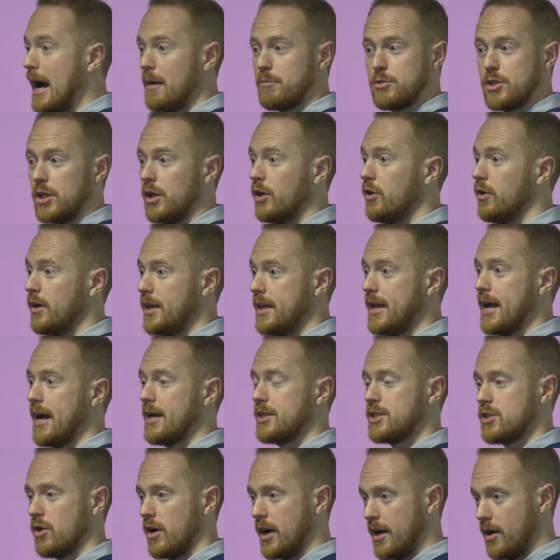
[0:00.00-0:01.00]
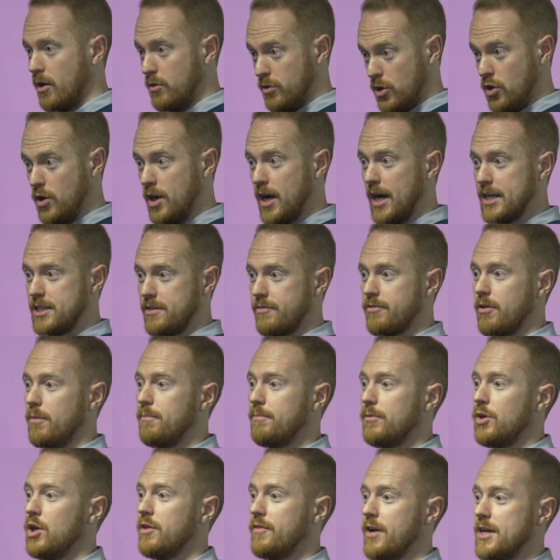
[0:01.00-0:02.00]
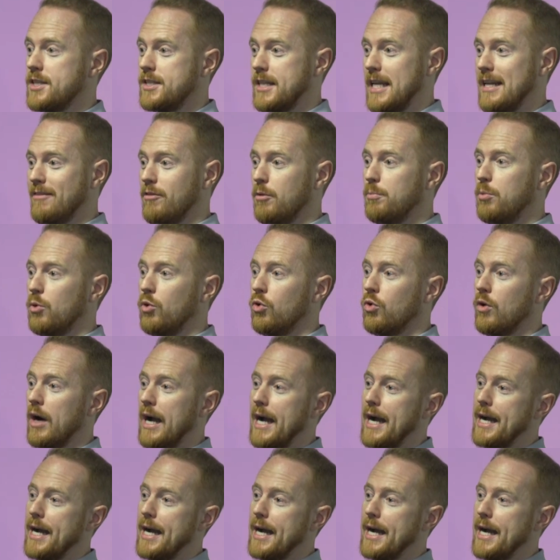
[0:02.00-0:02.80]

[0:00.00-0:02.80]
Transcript: Absolutely, yes. So I know you guys are from University of Liverpool,